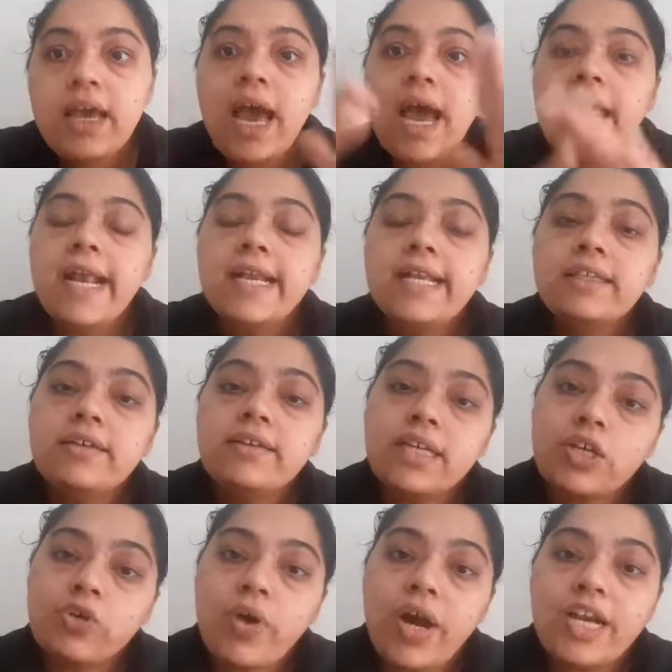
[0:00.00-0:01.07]
and the
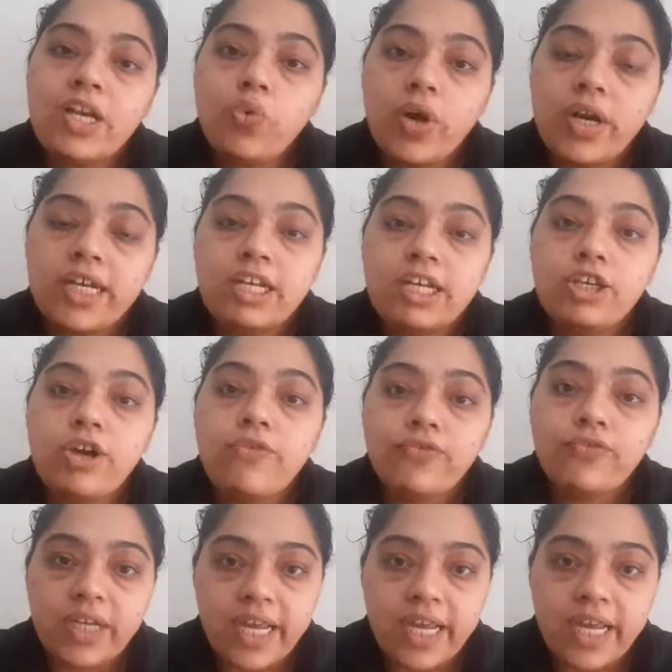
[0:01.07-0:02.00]
required quantity of